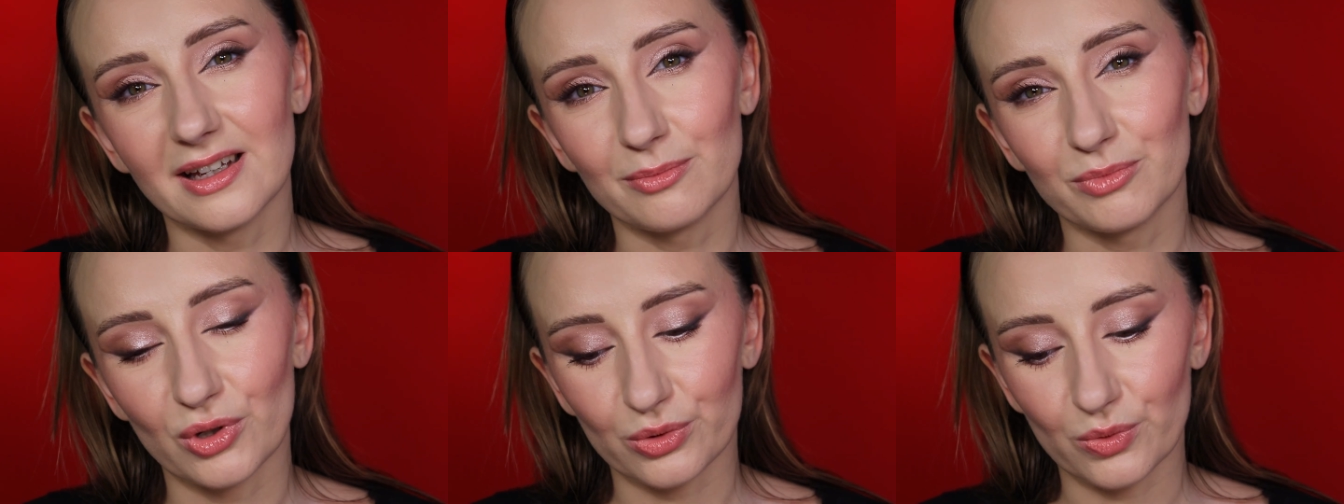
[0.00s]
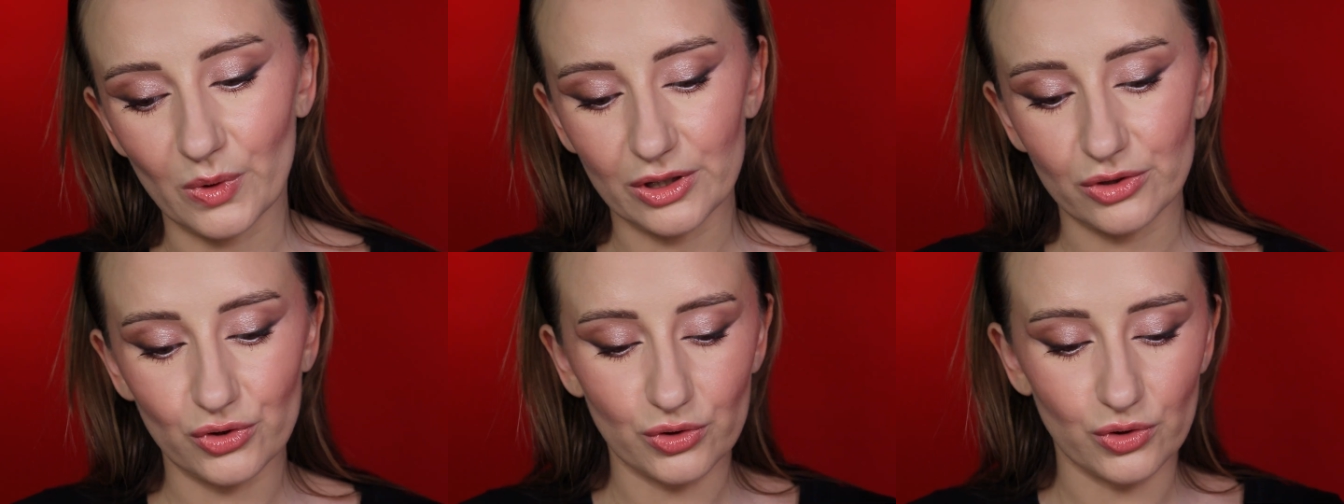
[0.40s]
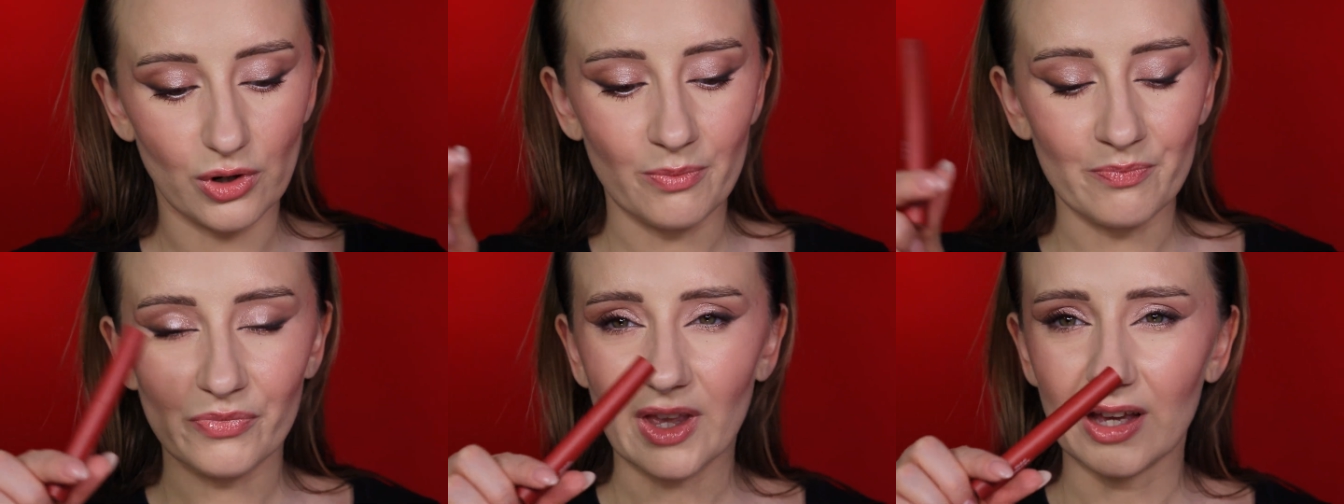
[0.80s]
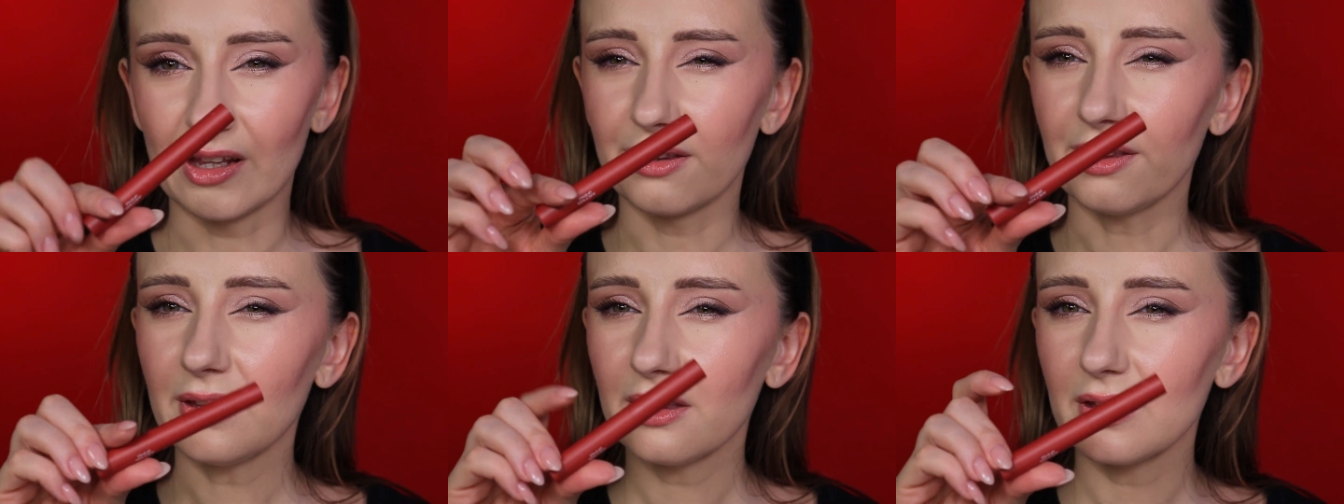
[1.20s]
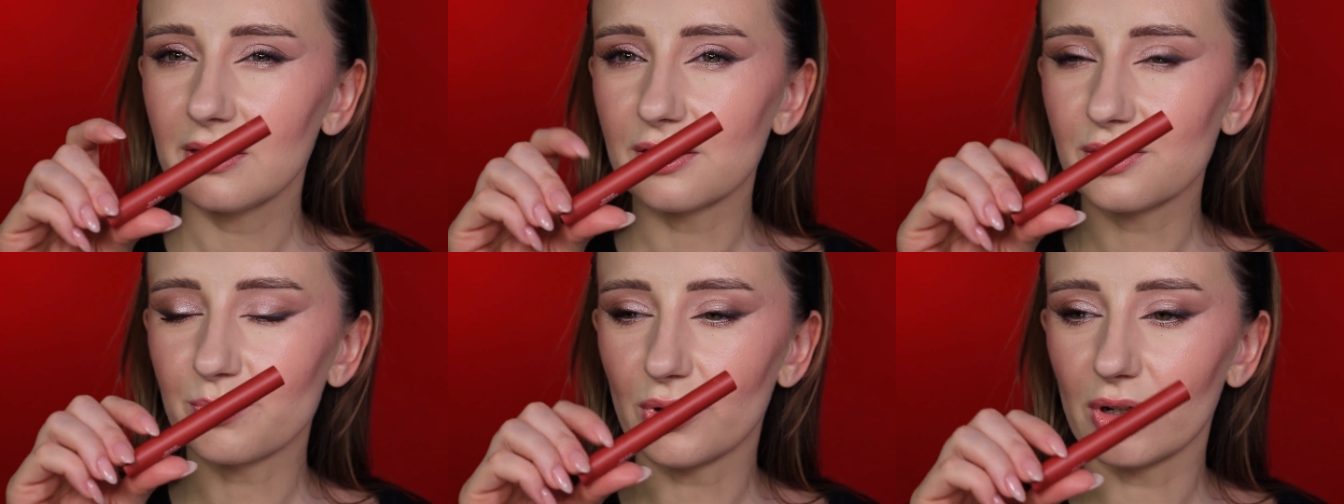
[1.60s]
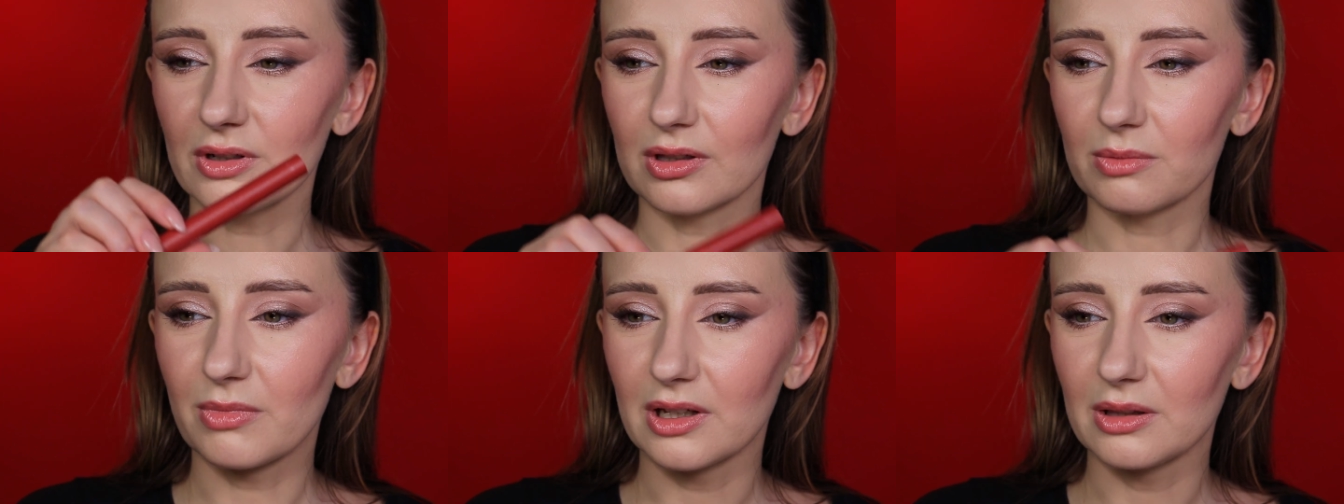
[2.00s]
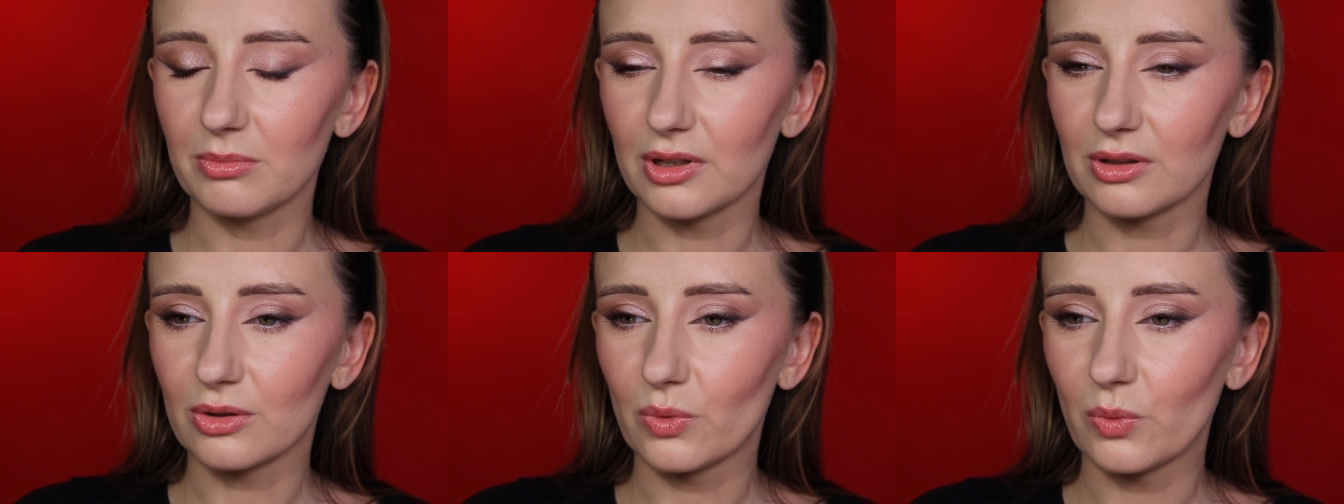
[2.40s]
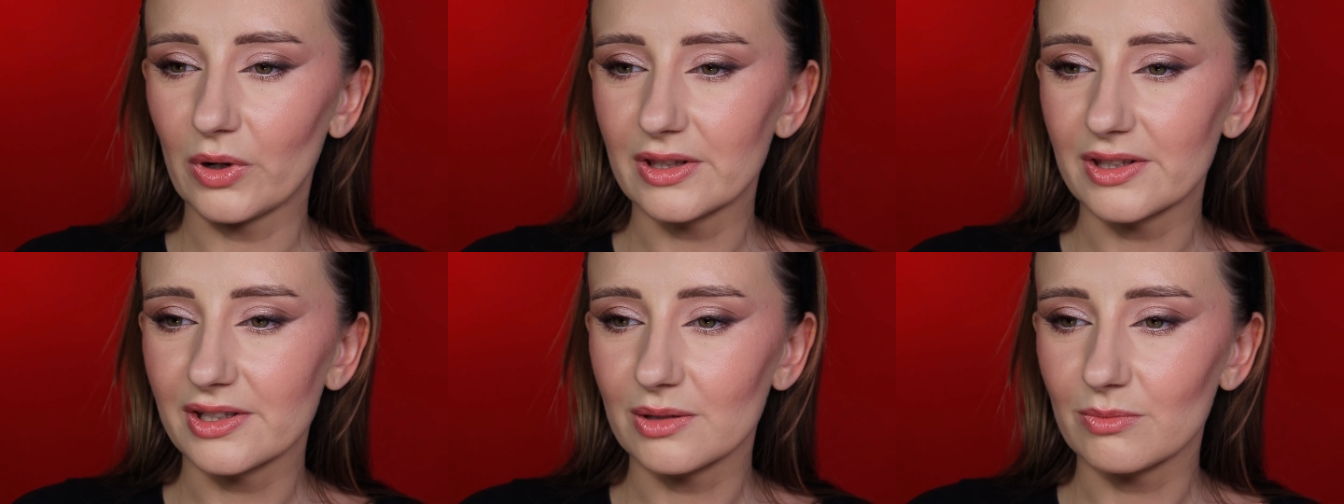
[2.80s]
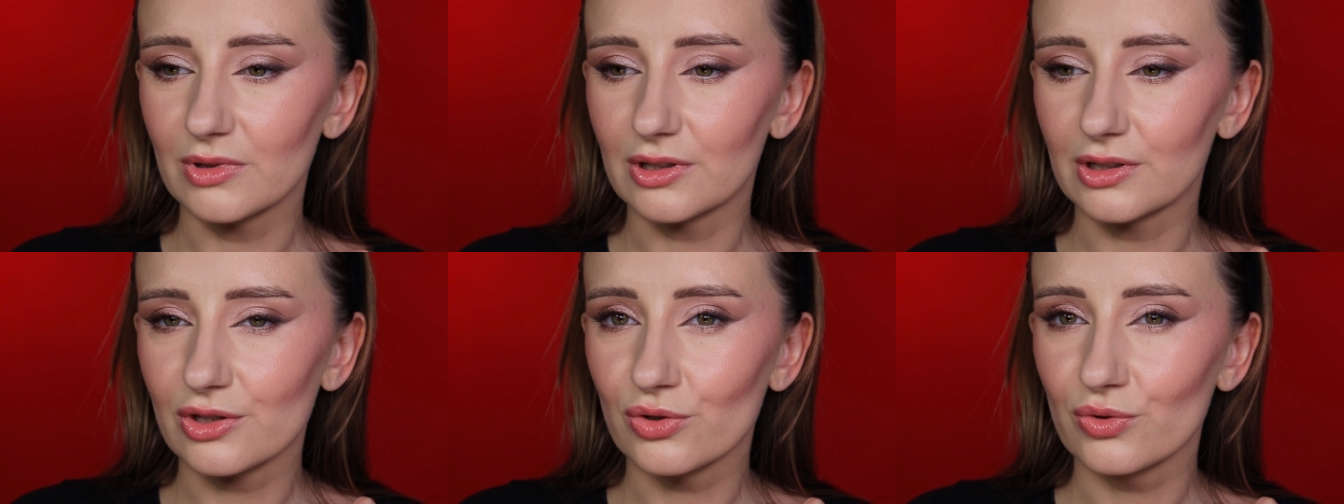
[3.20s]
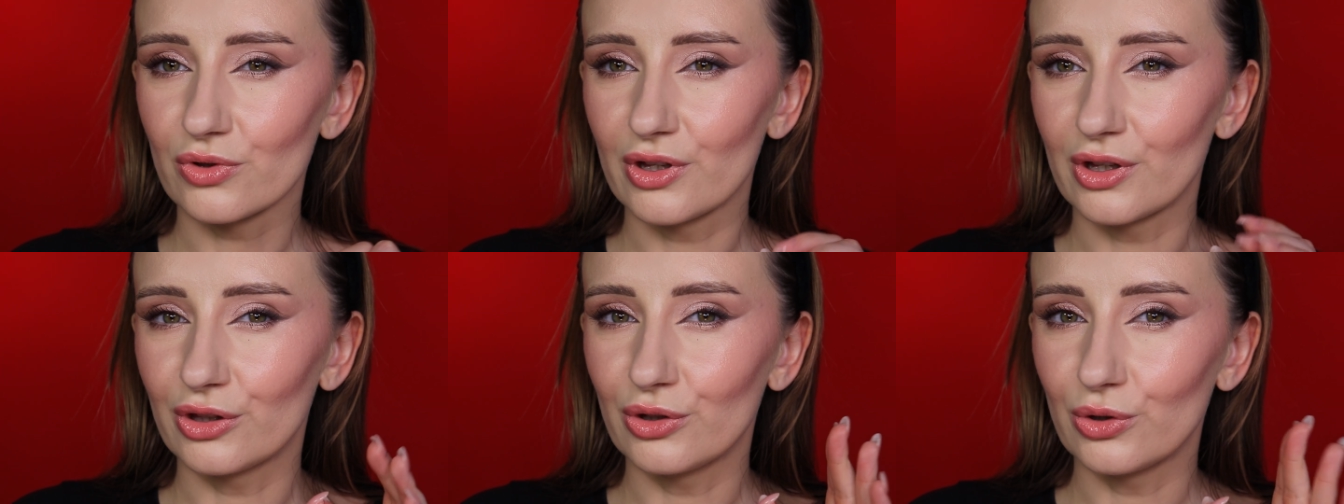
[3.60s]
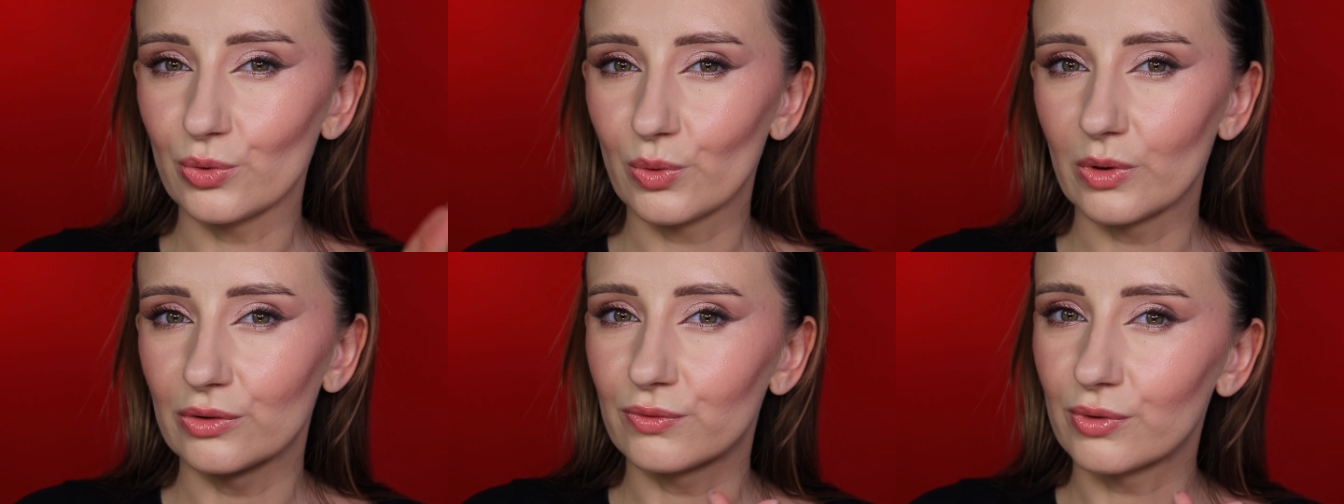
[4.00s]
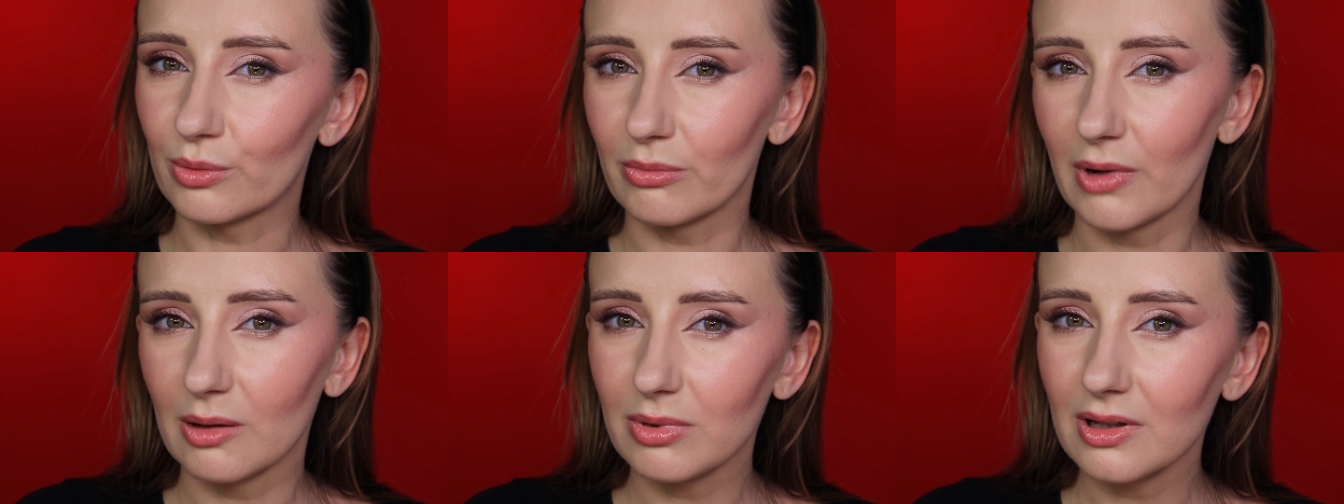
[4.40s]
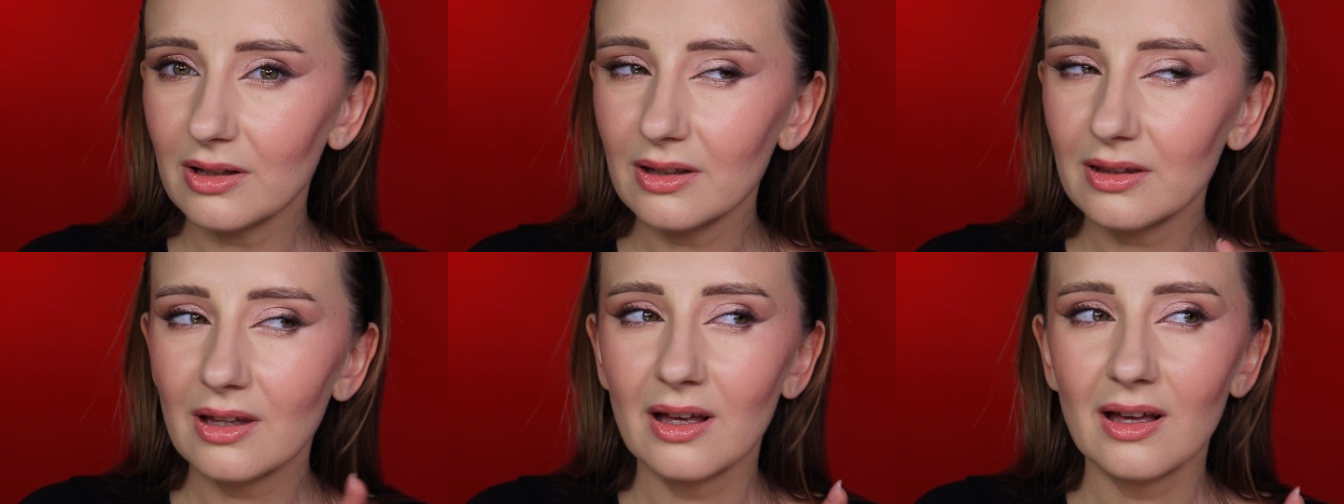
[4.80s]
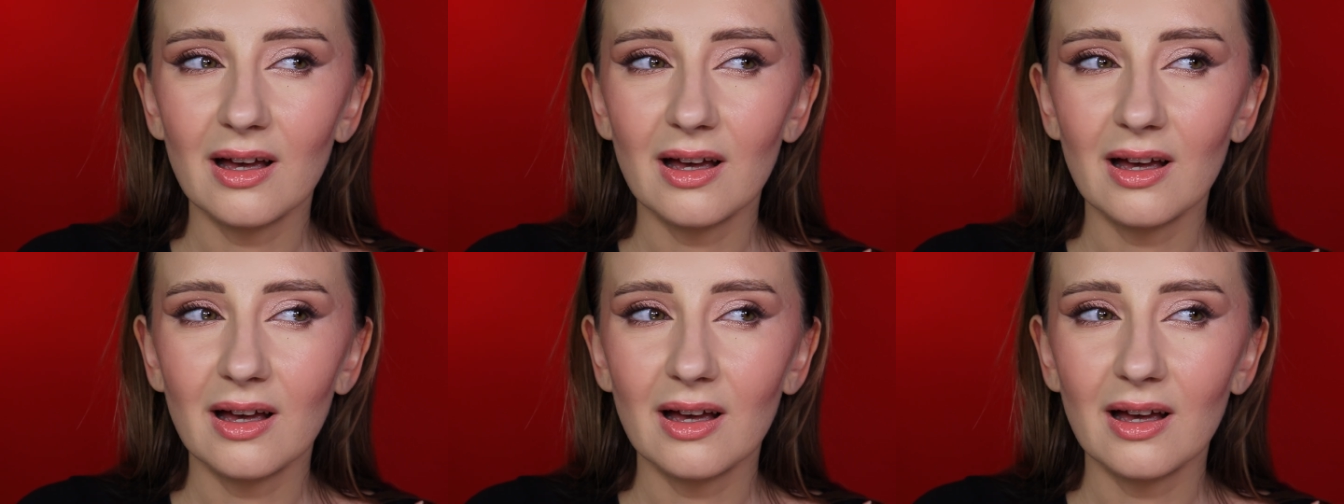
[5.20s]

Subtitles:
I'm not quite sure. And I think that this product might be quite similar to the new one from Maybelline.